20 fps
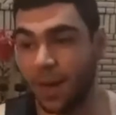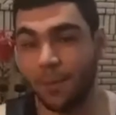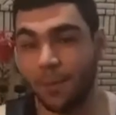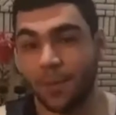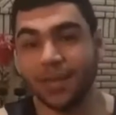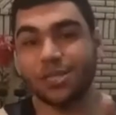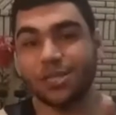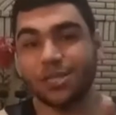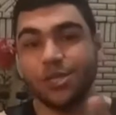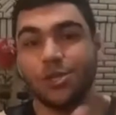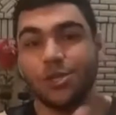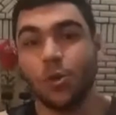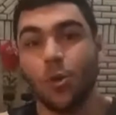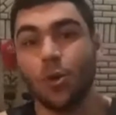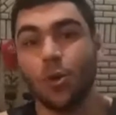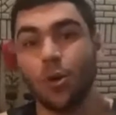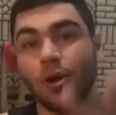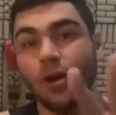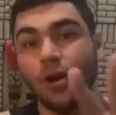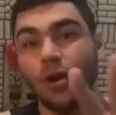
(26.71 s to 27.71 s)
But it's
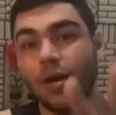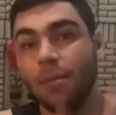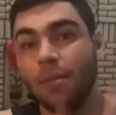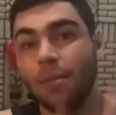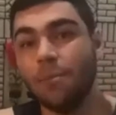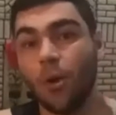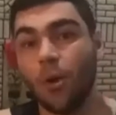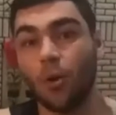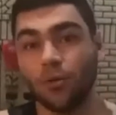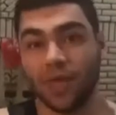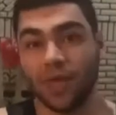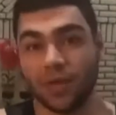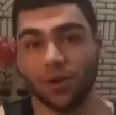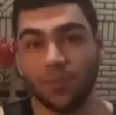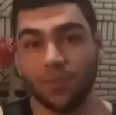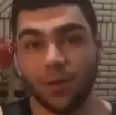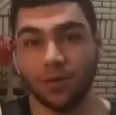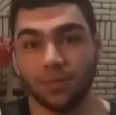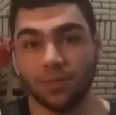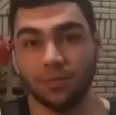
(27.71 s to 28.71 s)
your mold that you're
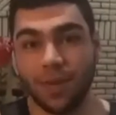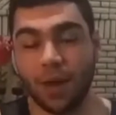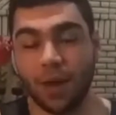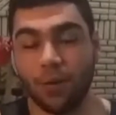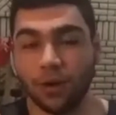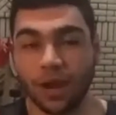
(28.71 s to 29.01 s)
building back.